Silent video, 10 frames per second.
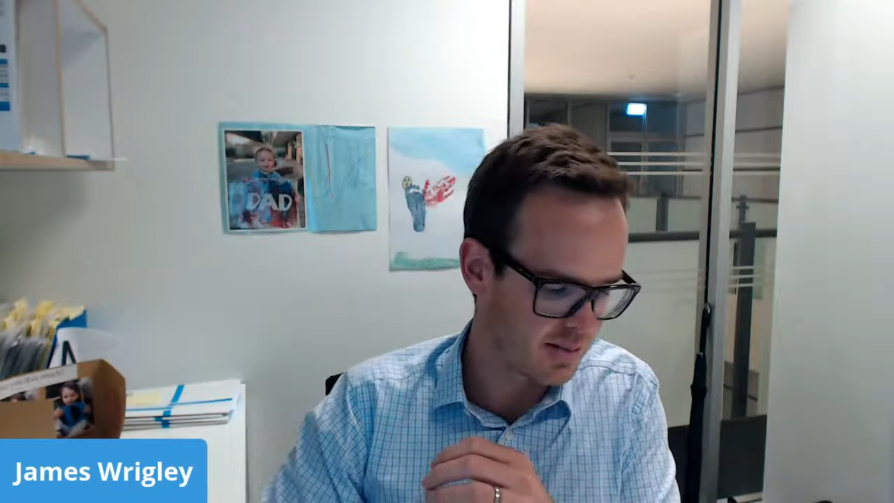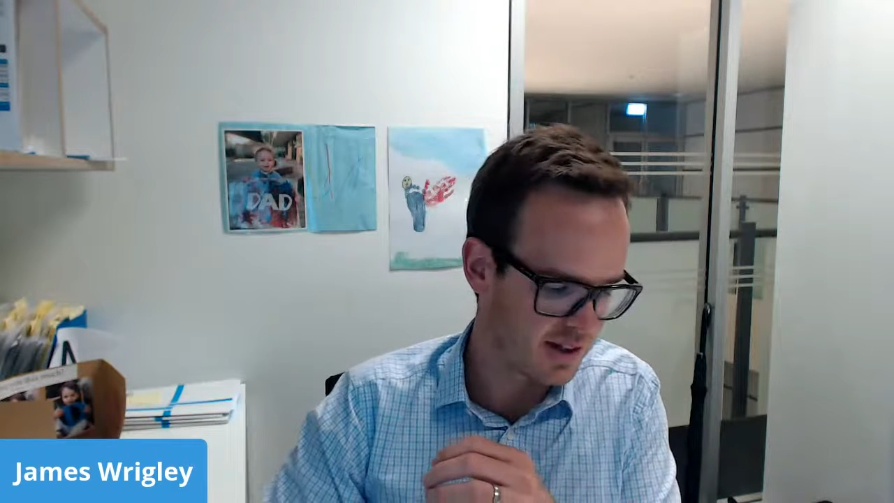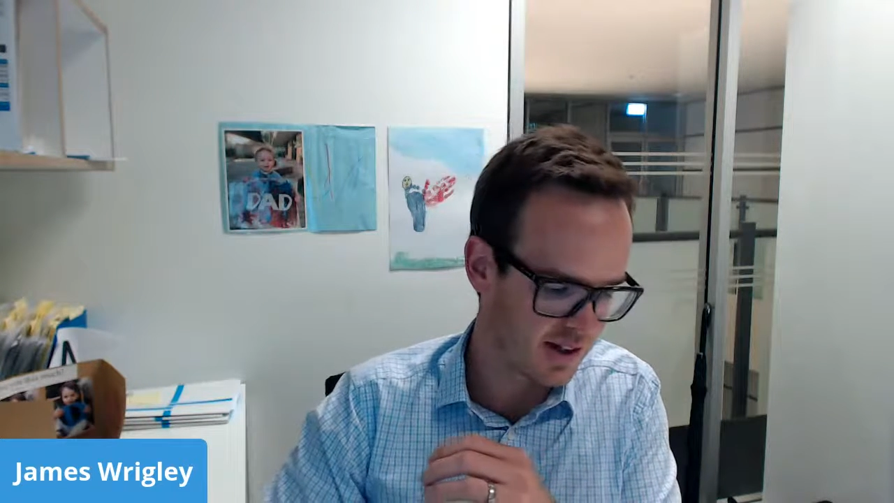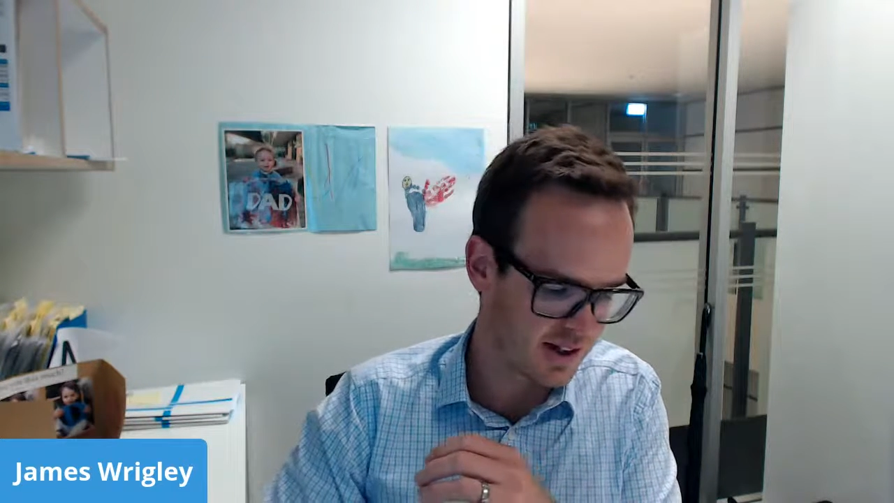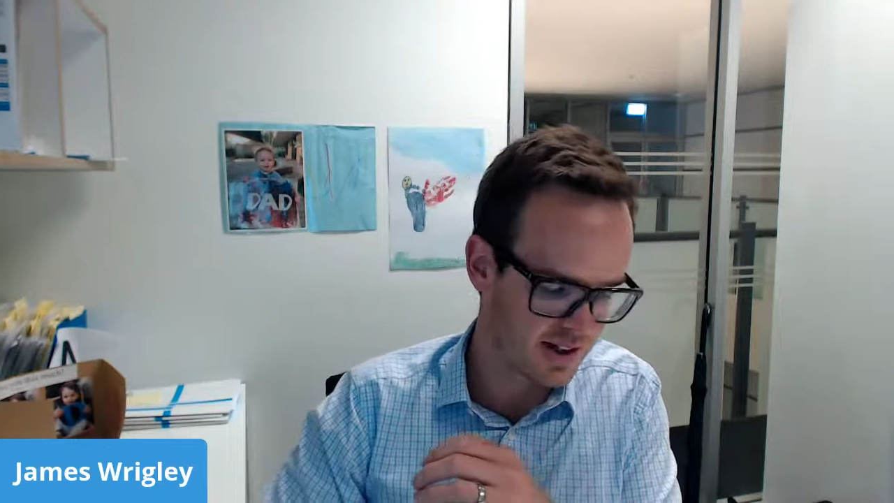
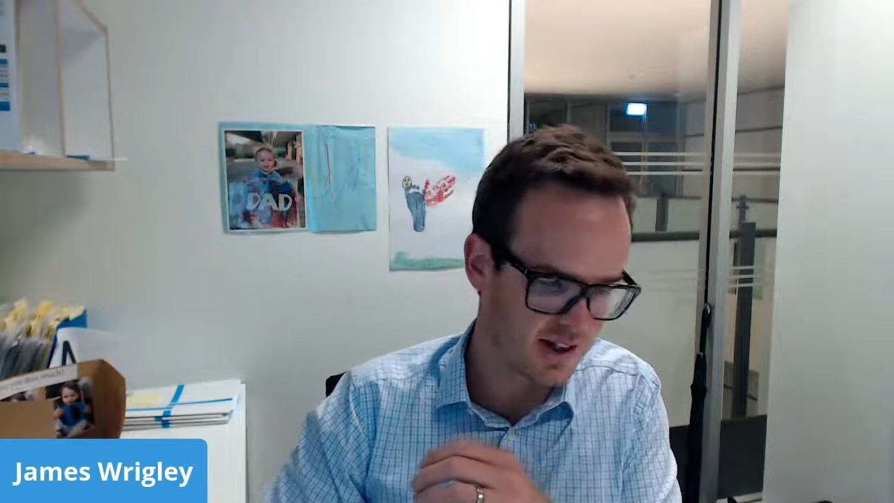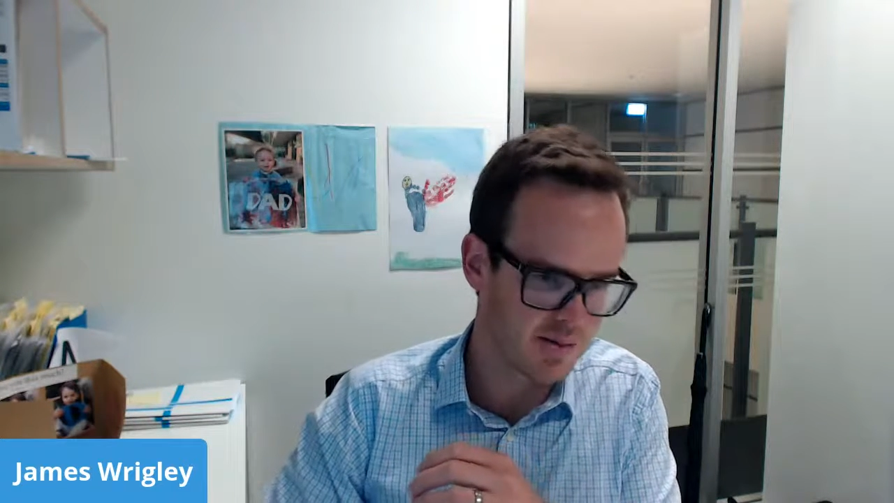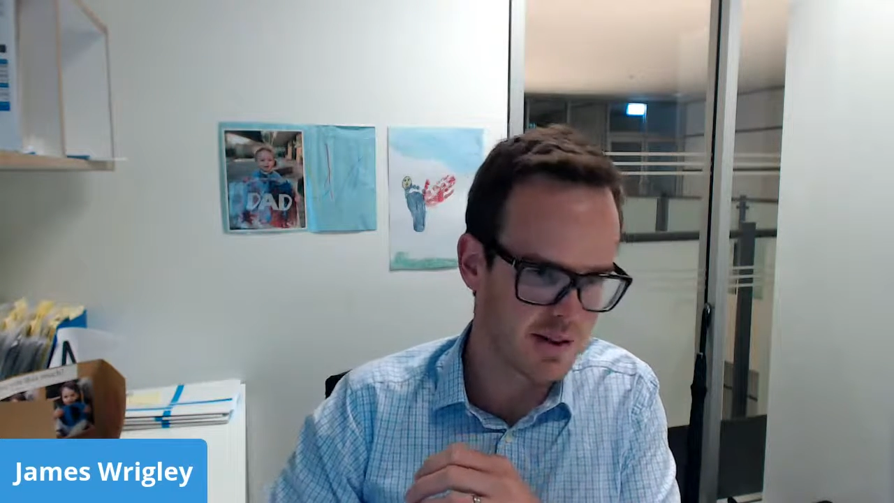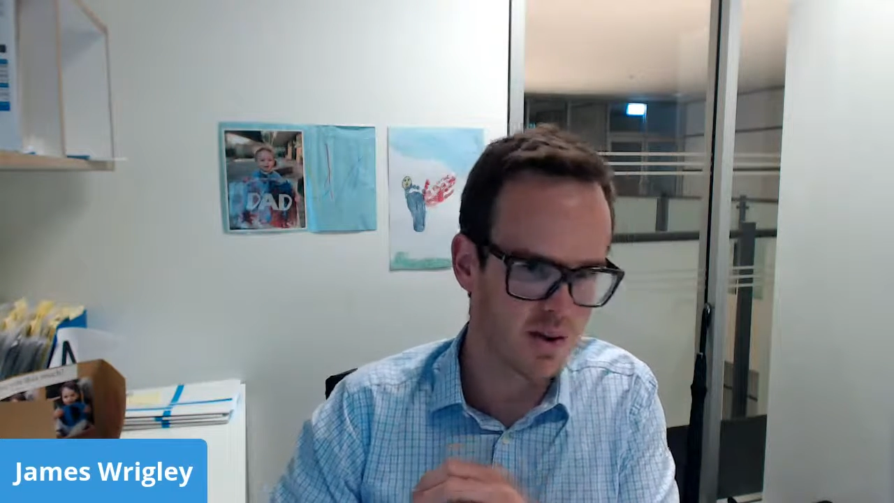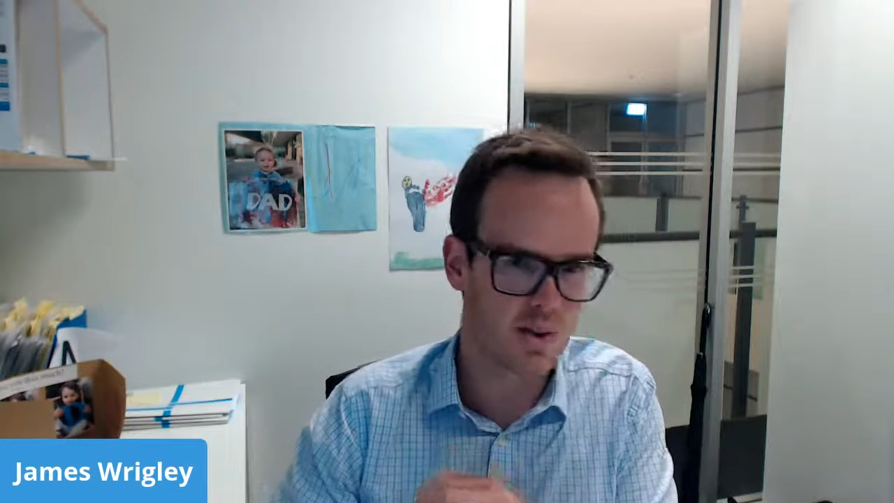be
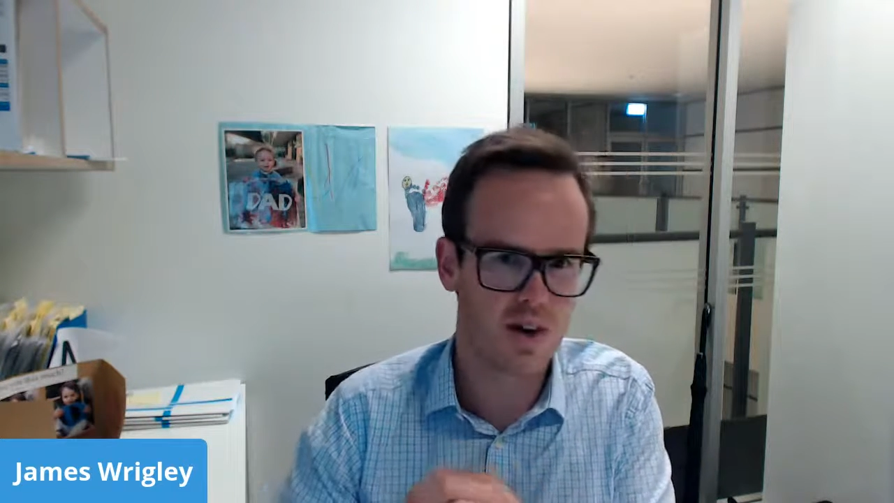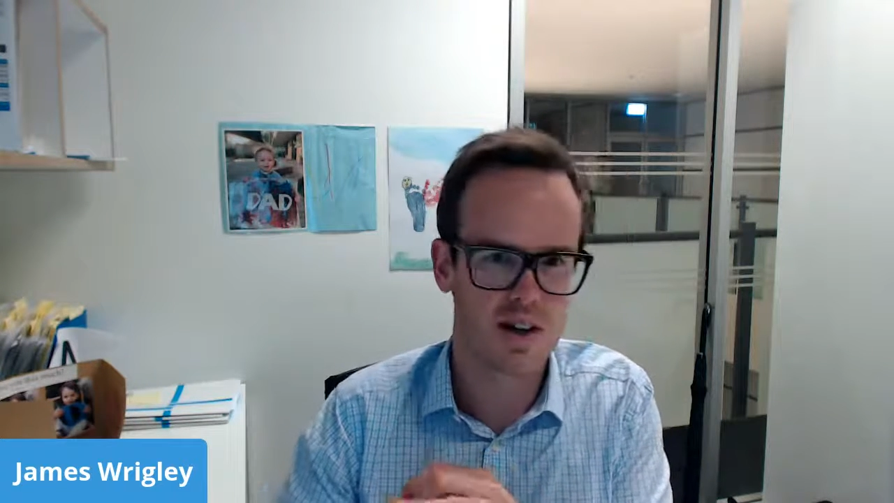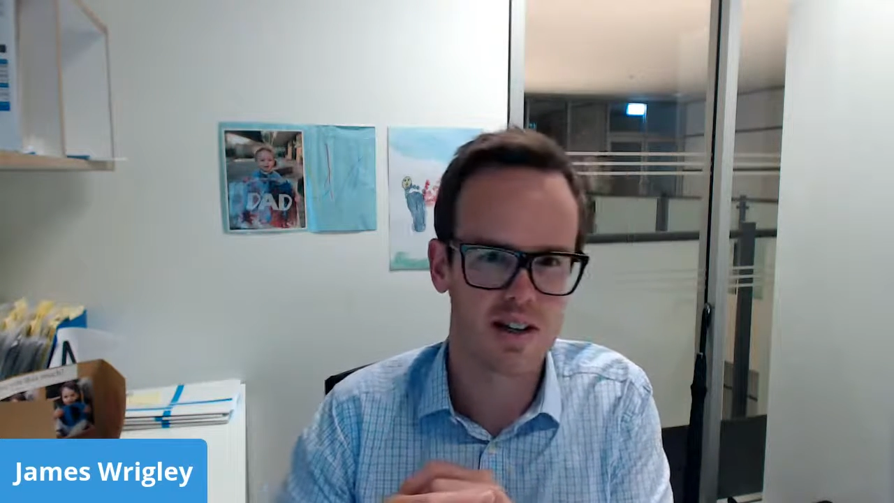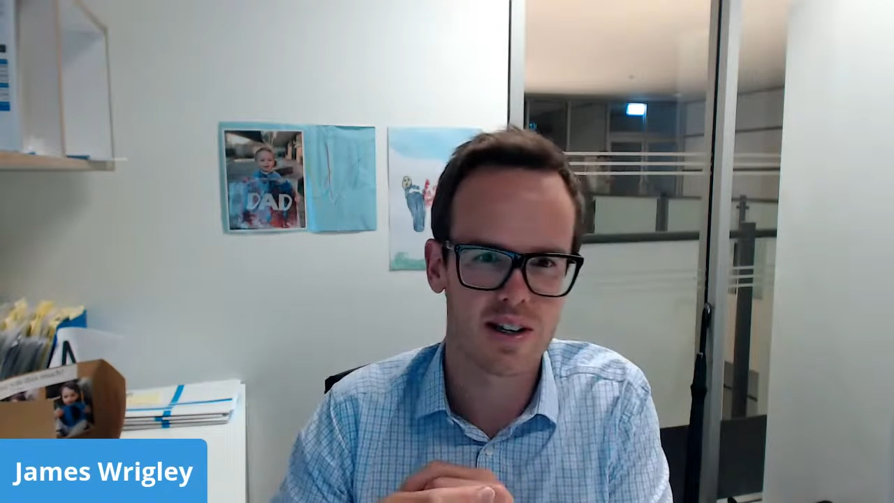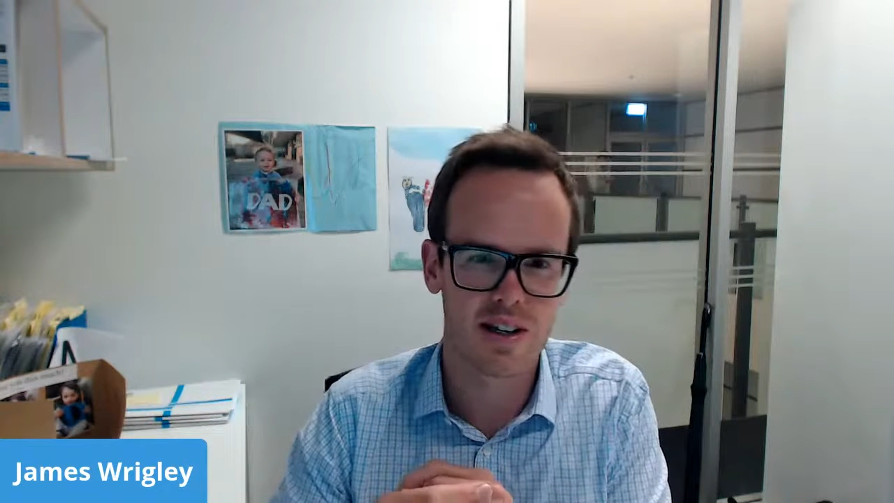
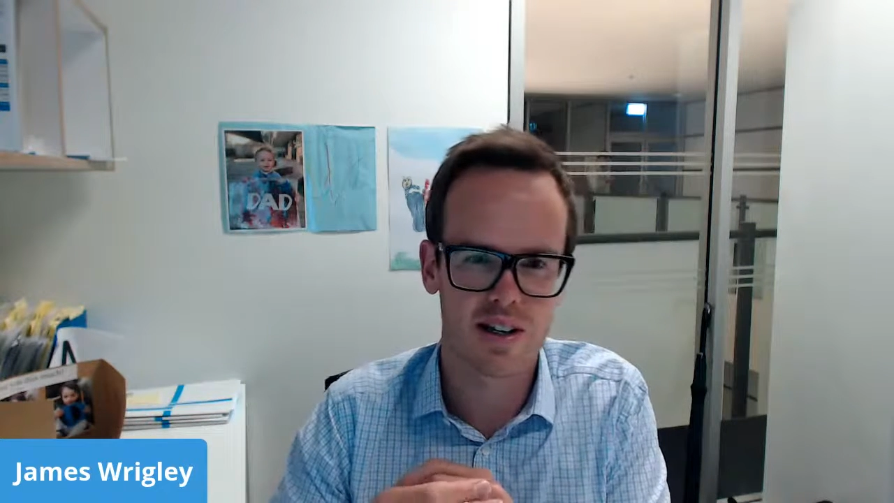quite